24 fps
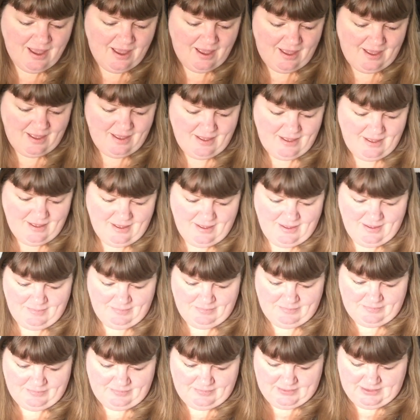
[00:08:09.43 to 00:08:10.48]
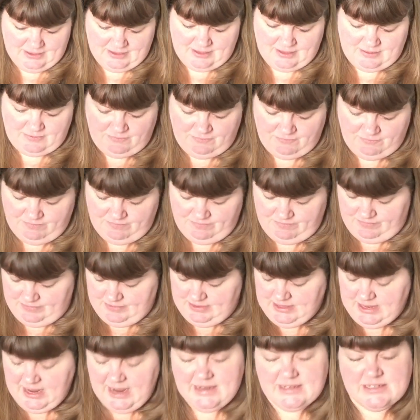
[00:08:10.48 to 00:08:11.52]
The
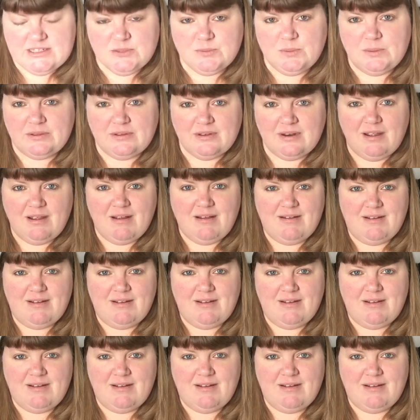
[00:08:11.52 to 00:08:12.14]
next one that